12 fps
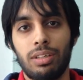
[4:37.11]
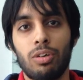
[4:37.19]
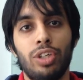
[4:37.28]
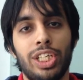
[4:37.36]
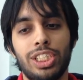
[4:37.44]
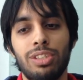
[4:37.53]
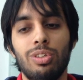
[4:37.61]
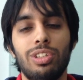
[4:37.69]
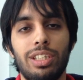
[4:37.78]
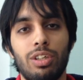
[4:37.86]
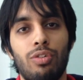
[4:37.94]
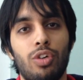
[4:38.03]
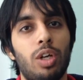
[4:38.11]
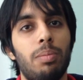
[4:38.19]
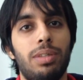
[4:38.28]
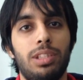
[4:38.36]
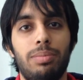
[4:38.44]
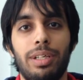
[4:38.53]
CodeNation looks at overall
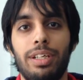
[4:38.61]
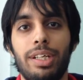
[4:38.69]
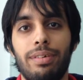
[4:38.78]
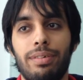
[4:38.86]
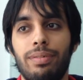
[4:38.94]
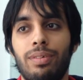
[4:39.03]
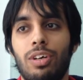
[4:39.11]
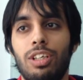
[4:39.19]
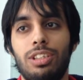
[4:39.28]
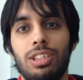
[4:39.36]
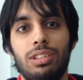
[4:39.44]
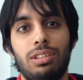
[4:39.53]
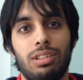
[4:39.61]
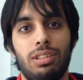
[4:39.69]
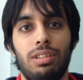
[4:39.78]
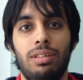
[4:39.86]
perspective, not just